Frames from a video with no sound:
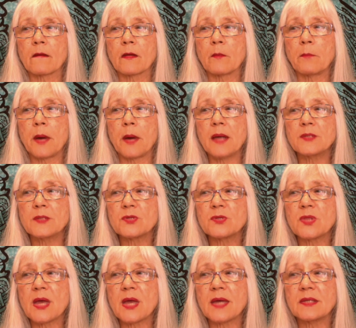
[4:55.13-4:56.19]
Ponder
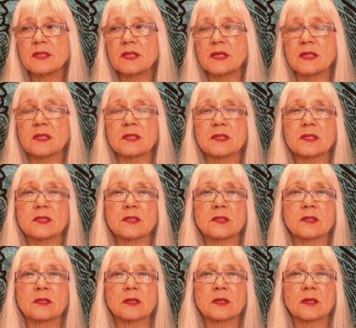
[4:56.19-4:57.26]
the ideas
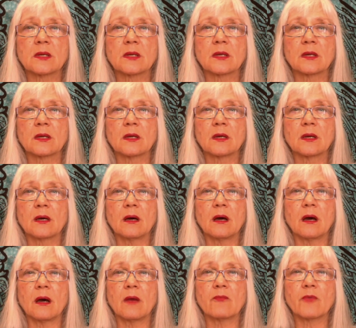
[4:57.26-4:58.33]

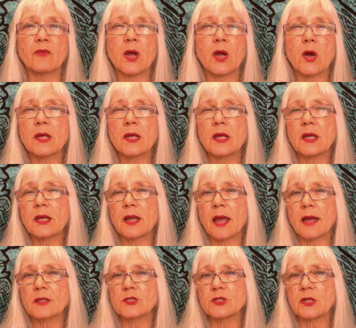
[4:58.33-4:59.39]
regarding
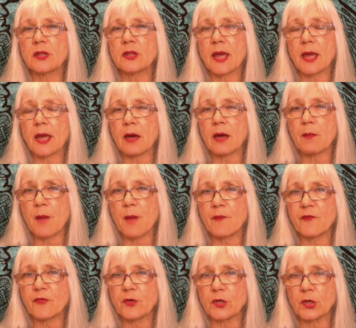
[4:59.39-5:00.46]
connection that come up
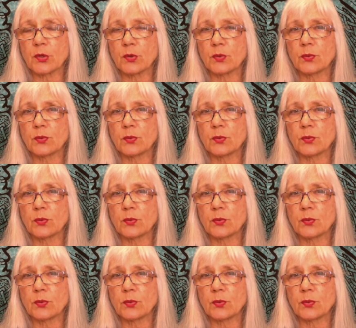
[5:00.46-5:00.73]
for you.